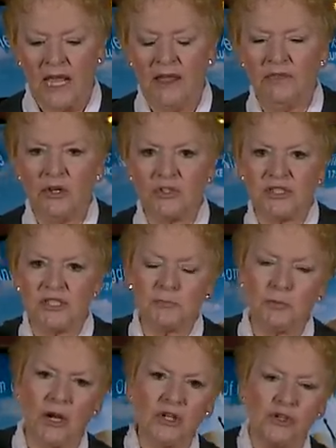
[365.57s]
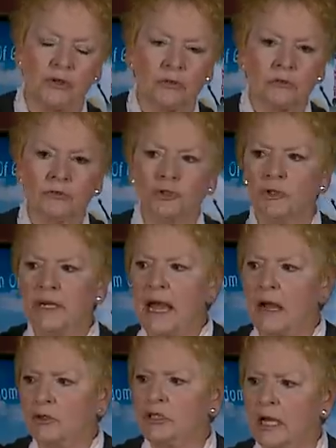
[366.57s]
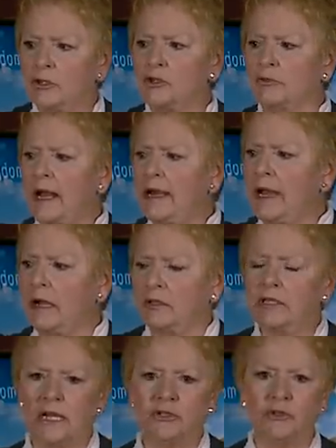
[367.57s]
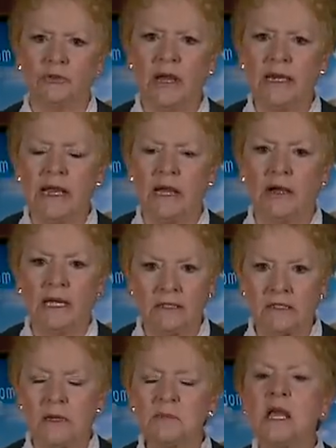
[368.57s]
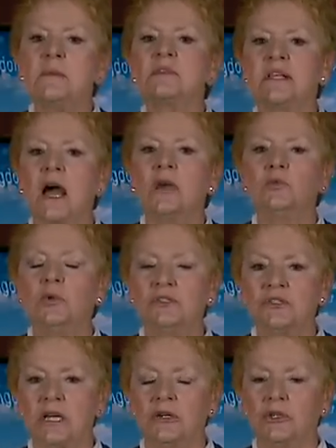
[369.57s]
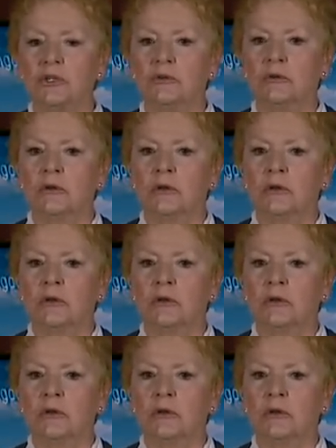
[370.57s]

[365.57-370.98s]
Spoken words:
and there's this pressure, do it now. You got to do it right now. You got to do it right now. And sometimes God will tell you,